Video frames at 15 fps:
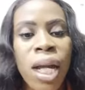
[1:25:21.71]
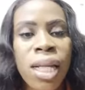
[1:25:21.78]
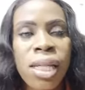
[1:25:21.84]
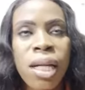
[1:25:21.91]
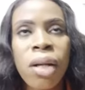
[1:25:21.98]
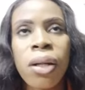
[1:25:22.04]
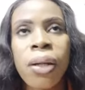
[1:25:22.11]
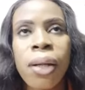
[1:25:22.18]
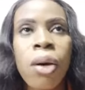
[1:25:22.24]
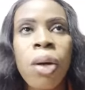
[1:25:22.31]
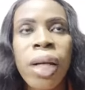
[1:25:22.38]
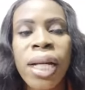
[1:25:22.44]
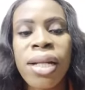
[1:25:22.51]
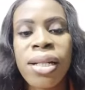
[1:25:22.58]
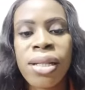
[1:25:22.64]
and tell them that,
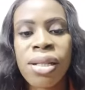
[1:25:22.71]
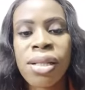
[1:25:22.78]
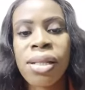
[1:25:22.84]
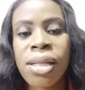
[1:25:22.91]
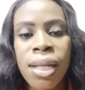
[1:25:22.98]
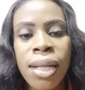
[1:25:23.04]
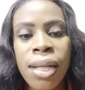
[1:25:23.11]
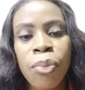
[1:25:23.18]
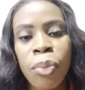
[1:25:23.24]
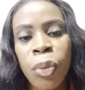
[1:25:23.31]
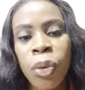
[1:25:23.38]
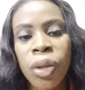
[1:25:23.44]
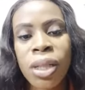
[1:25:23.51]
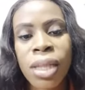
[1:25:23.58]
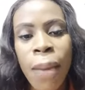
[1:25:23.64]
okay, this is the
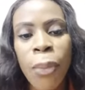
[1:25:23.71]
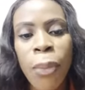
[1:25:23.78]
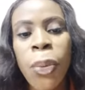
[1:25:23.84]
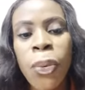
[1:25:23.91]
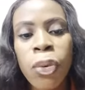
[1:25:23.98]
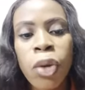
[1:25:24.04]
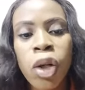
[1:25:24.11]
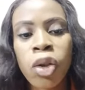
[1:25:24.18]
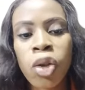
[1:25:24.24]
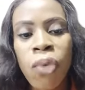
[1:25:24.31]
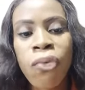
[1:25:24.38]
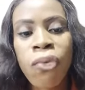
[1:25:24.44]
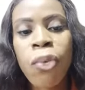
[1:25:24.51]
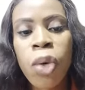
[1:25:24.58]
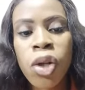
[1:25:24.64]
sample product
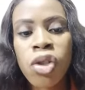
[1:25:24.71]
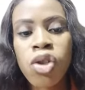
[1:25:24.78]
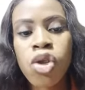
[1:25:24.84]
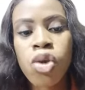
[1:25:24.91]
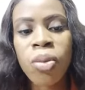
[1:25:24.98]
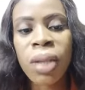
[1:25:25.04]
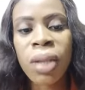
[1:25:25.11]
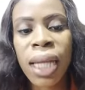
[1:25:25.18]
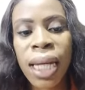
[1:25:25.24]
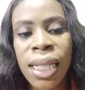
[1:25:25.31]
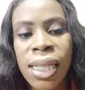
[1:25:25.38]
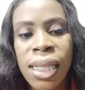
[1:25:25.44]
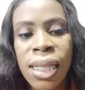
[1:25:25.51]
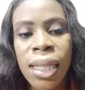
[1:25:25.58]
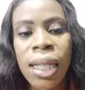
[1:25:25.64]
of what you'll be
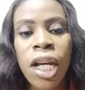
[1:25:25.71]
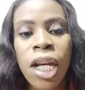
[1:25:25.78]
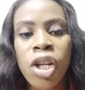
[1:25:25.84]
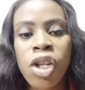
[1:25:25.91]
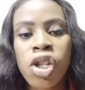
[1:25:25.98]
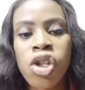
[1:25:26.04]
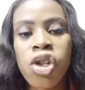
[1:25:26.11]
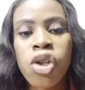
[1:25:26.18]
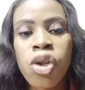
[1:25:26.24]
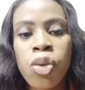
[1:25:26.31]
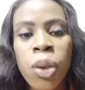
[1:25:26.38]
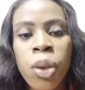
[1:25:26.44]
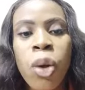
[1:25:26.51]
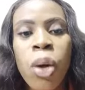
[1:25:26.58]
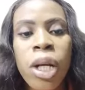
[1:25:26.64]
getting should
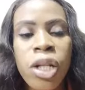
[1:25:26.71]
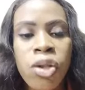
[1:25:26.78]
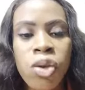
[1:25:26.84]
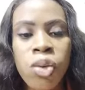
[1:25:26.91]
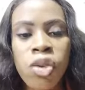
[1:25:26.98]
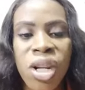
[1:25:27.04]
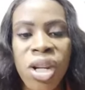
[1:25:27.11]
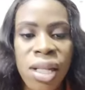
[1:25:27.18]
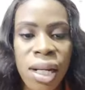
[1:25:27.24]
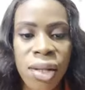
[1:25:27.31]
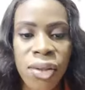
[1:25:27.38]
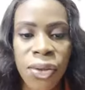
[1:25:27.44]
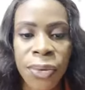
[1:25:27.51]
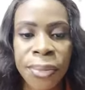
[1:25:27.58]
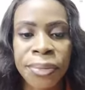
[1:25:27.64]
we go into
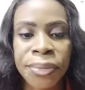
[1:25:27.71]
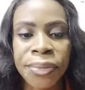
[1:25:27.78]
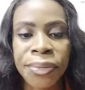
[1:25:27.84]
transaction.